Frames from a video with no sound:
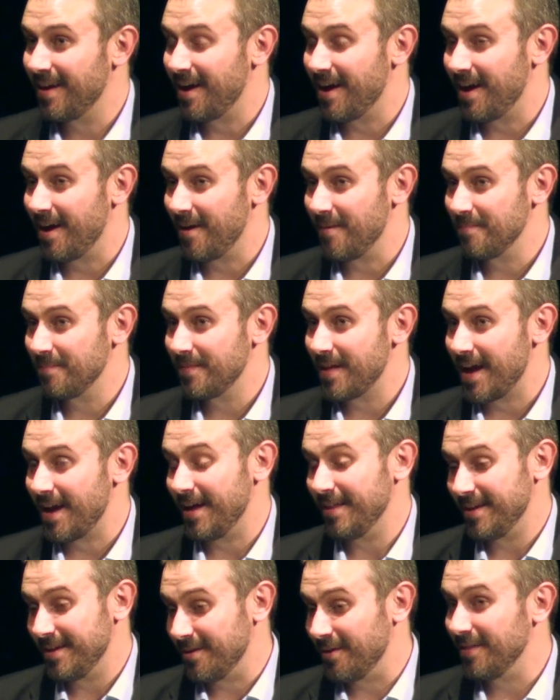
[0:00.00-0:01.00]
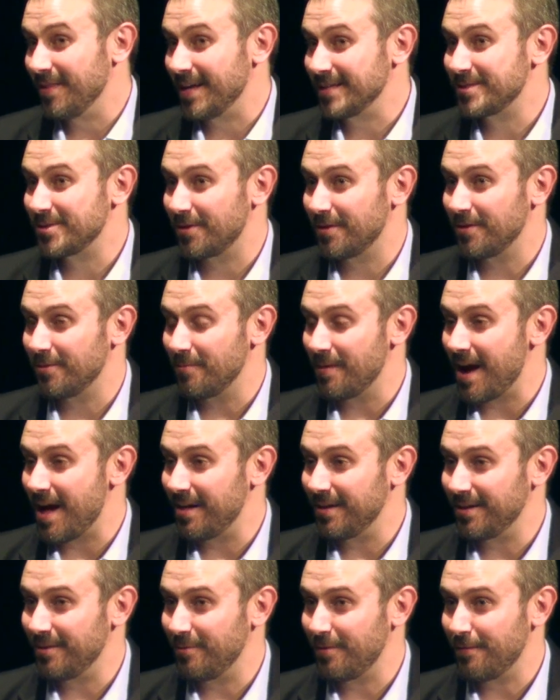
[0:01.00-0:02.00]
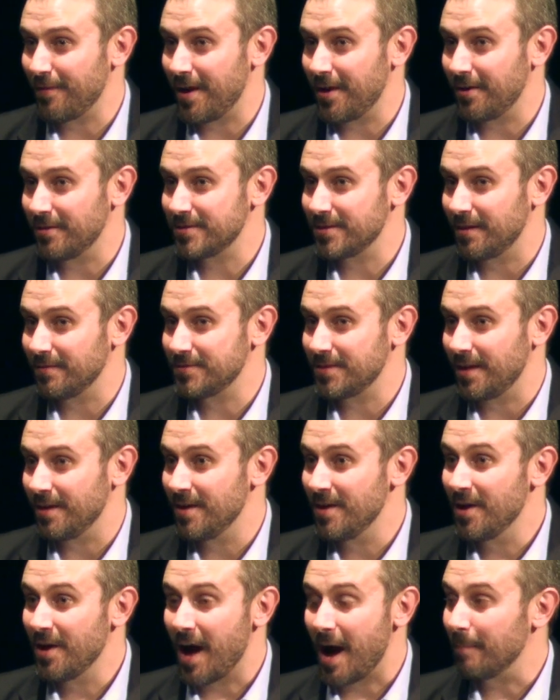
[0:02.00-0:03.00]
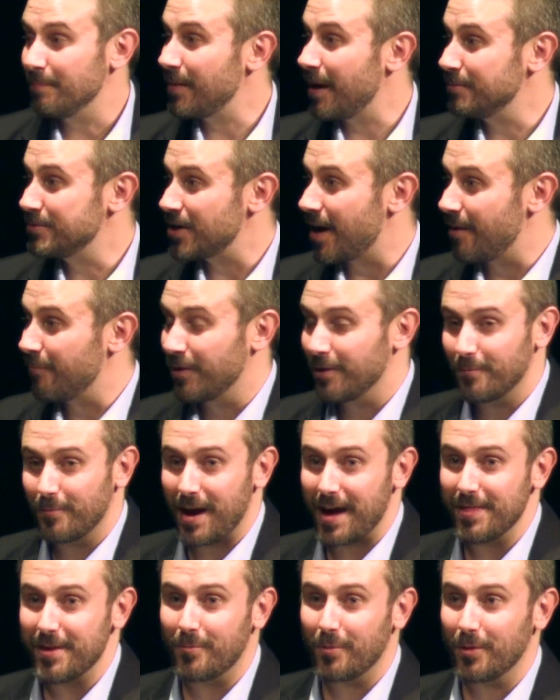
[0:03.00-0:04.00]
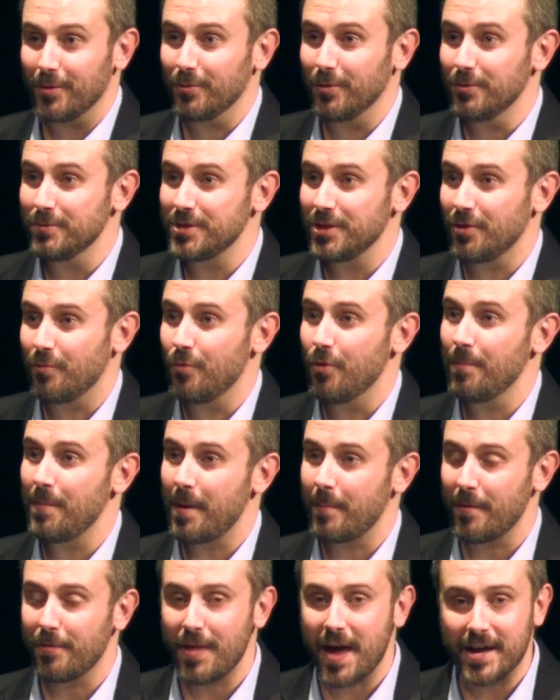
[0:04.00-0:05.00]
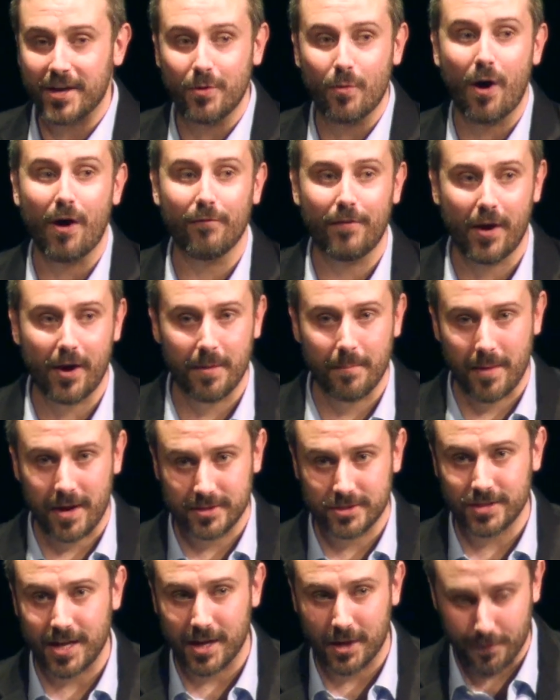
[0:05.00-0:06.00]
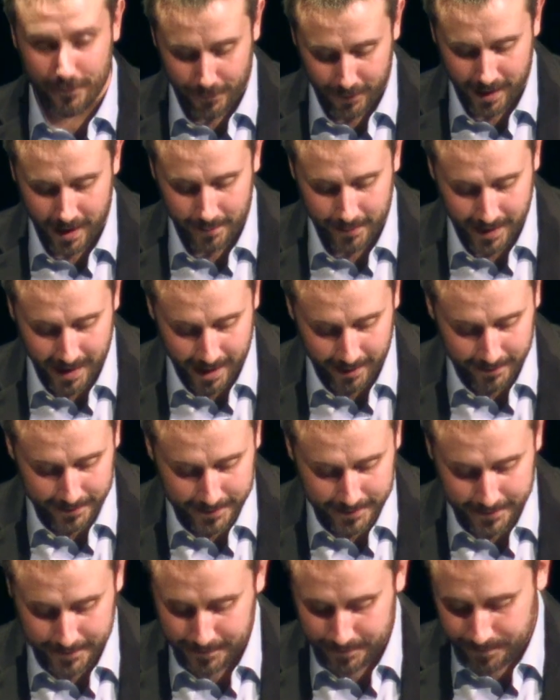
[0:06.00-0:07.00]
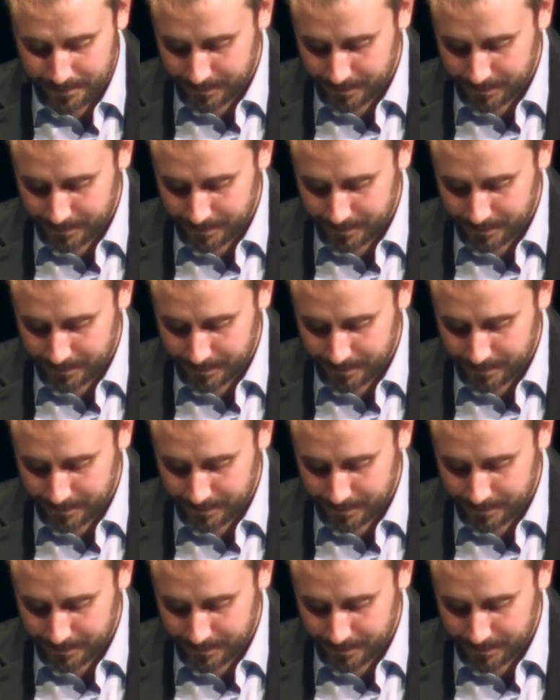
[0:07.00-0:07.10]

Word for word: Um, and I think, you know, and that's sort of the reality we find ourselves in. I'm, I'm sorry, we're, I think we're losing the room here, but thank you all very much. Thank you for coming out.